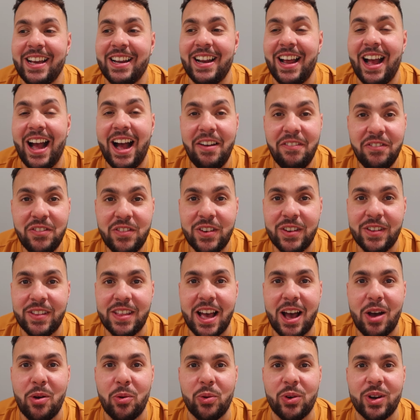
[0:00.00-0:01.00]
And after
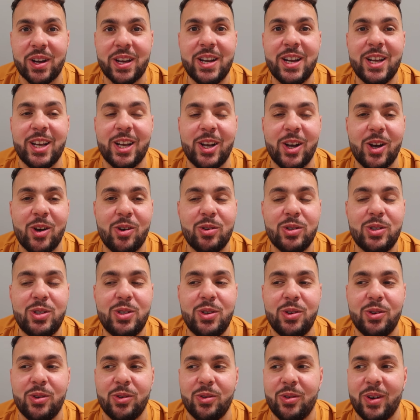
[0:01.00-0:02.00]
that, we're gonna go
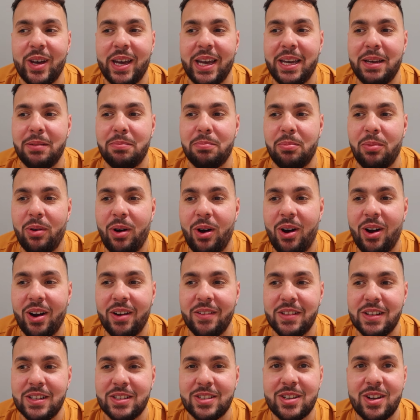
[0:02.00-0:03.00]
to a
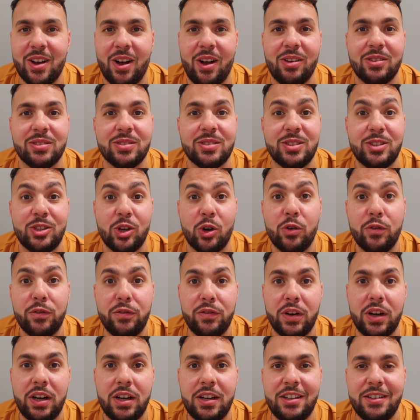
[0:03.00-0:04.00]
bar that's called
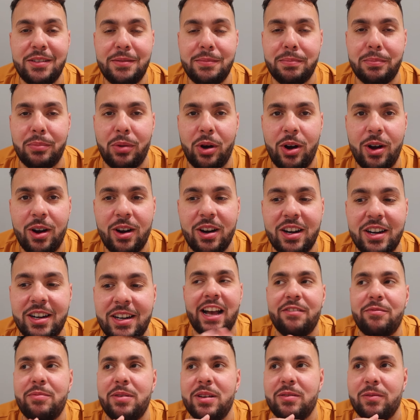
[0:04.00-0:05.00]
Sofa Bar.
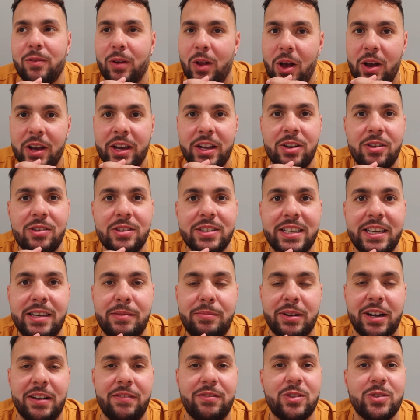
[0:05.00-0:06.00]
I've been vlogging all day,
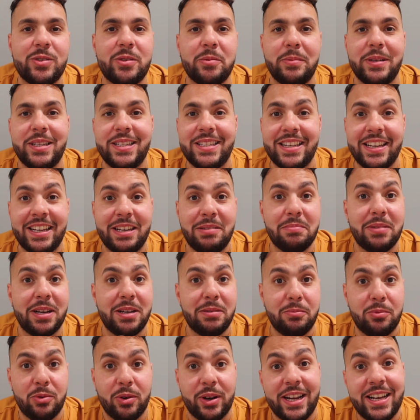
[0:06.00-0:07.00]
but I've also been taking my
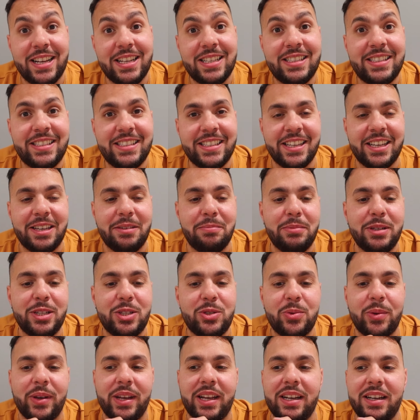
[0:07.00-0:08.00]
breaks in
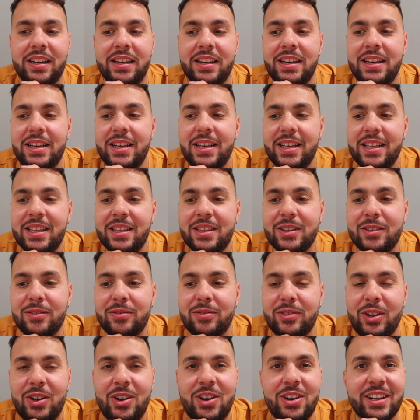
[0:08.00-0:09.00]
between the
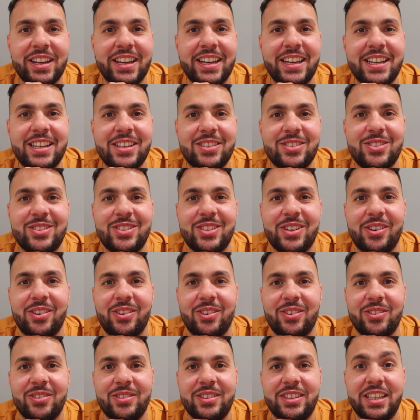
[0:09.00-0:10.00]
vlogging.
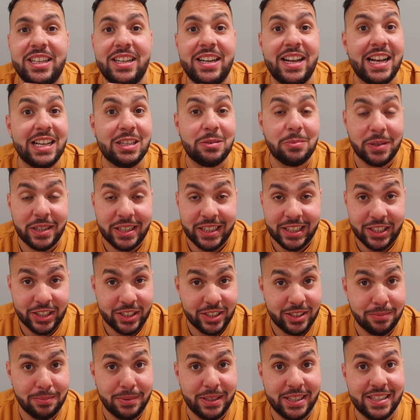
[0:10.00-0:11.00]
So that has been
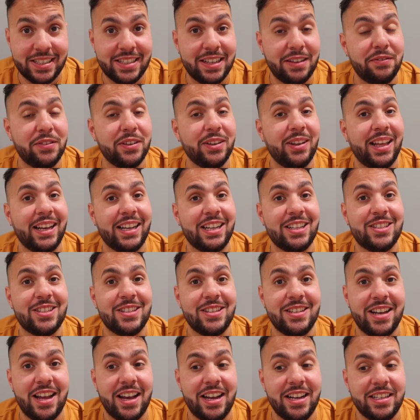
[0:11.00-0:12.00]
good because I feel like it's
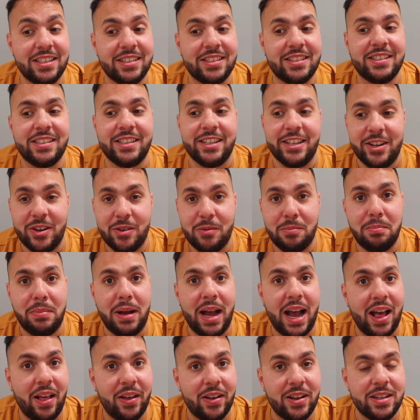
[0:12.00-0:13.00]
a nice, you know,
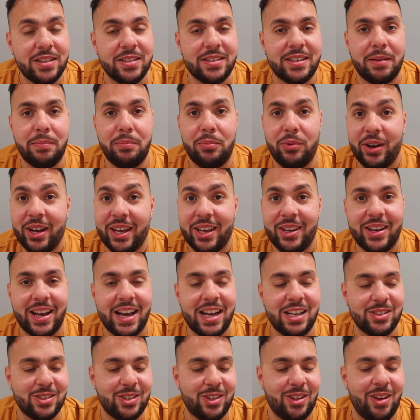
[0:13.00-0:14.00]
balance. I bring you
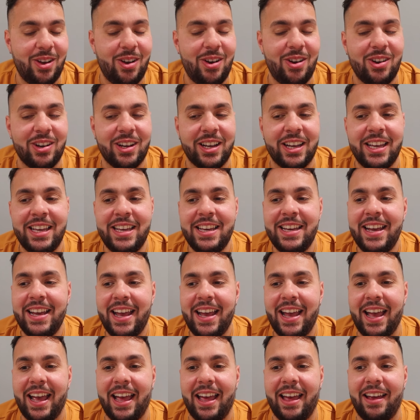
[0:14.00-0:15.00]
guys along
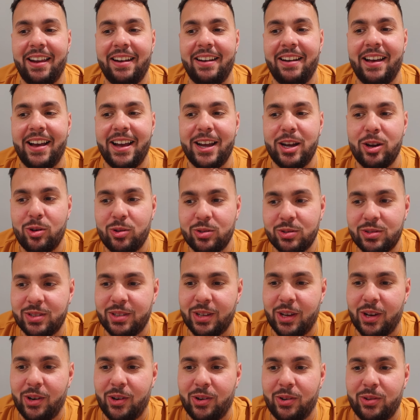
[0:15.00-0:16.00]
and I
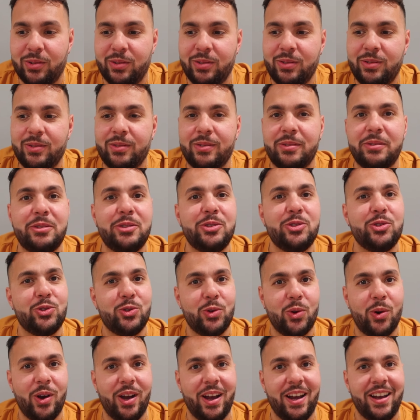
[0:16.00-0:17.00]
also
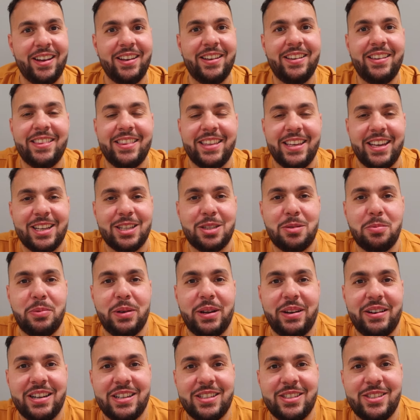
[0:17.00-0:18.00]
enjoy the
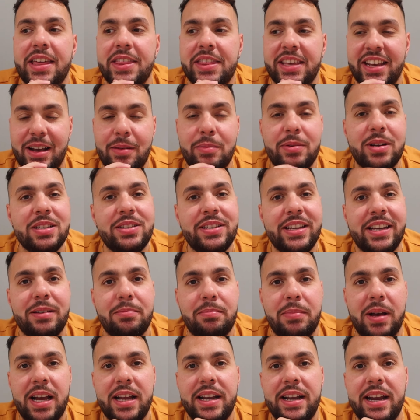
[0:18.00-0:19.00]
experience. I think I'm gonna say
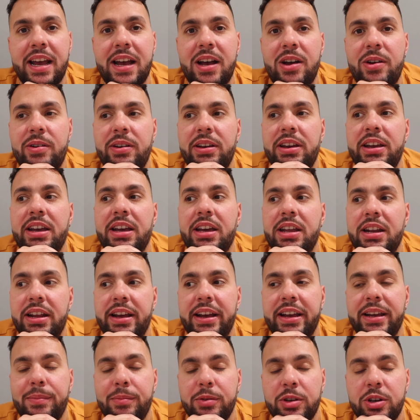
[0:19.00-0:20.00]
goodbye now and
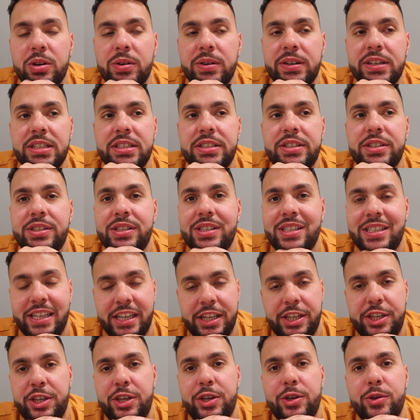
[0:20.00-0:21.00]
I am going to see
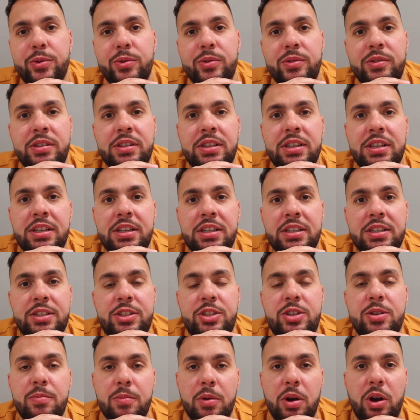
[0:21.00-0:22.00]
you
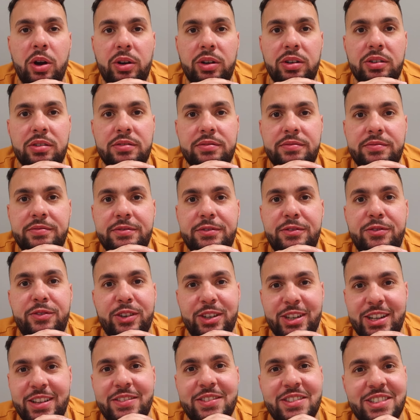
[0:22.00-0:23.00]
tomorrow for
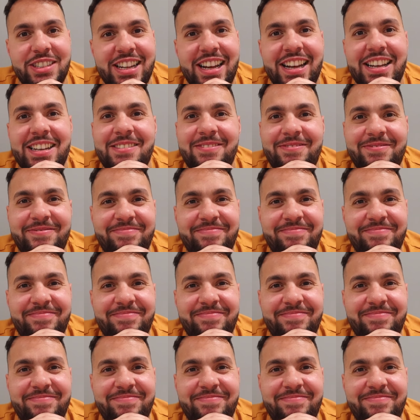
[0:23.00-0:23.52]
another day.